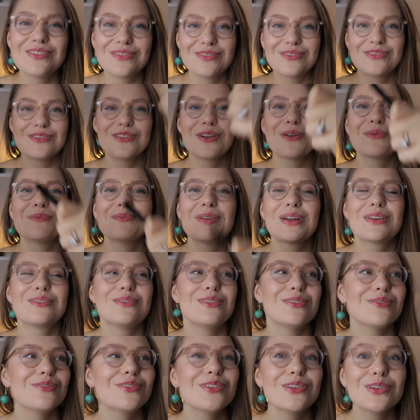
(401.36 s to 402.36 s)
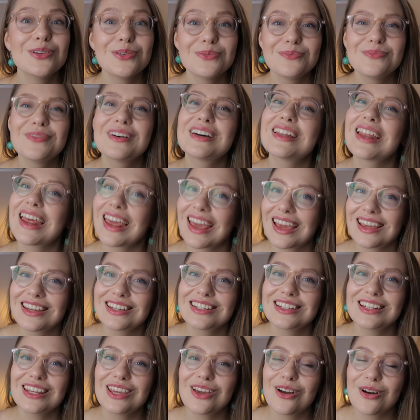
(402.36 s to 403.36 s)
from my review, but I
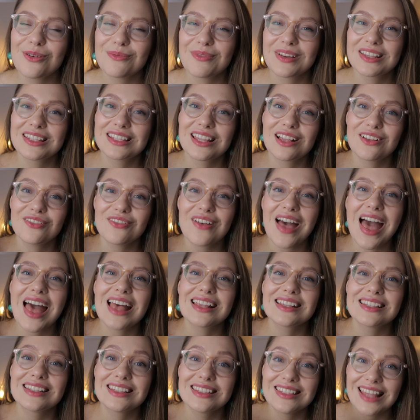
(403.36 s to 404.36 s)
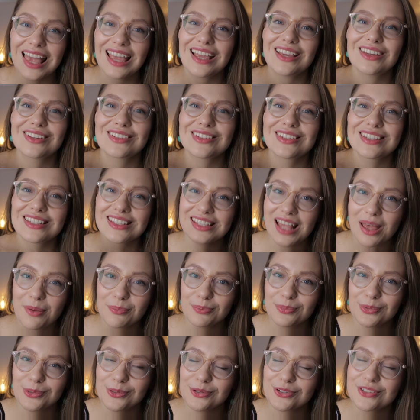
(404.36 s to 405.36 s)
actually got myself a second
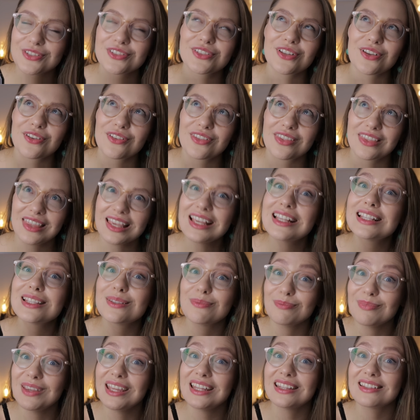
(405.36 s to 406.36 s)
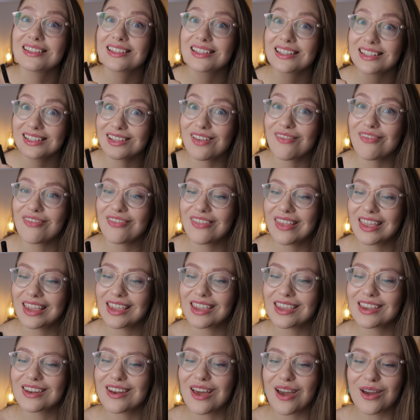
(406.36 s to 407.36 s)
sample. So this means
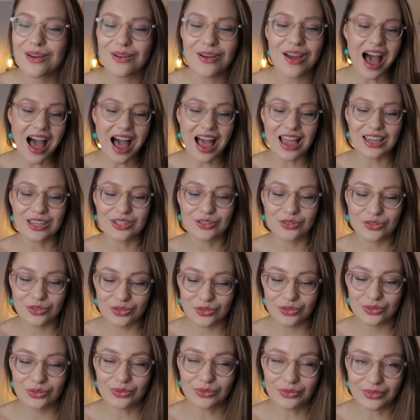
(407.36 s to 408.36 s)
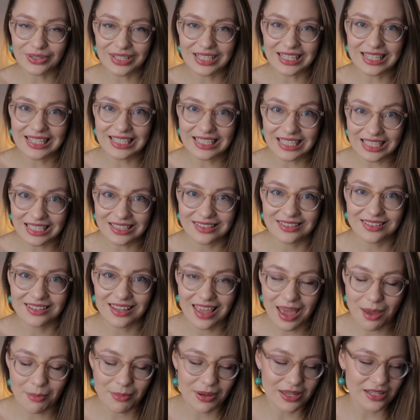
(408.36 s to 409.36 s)
something, you know. I do really need to
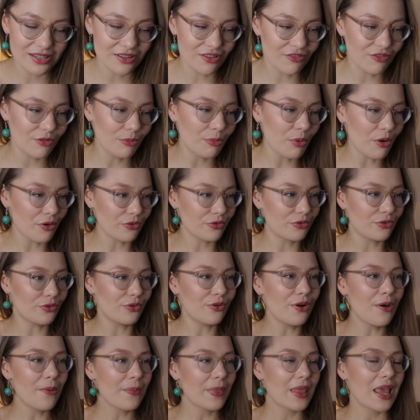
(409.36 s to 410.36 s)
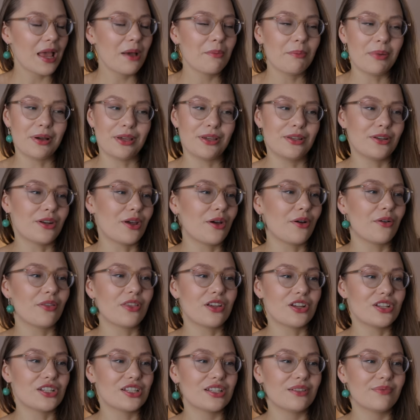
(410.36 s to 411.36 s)
get myself a bottle, but you know,
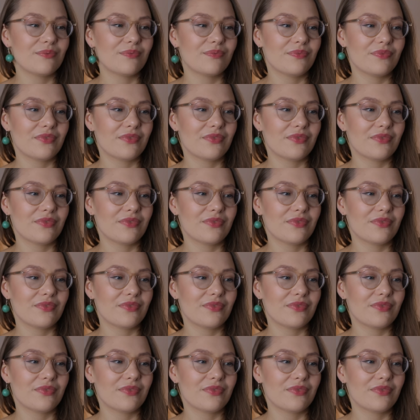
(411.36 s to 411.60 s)
there's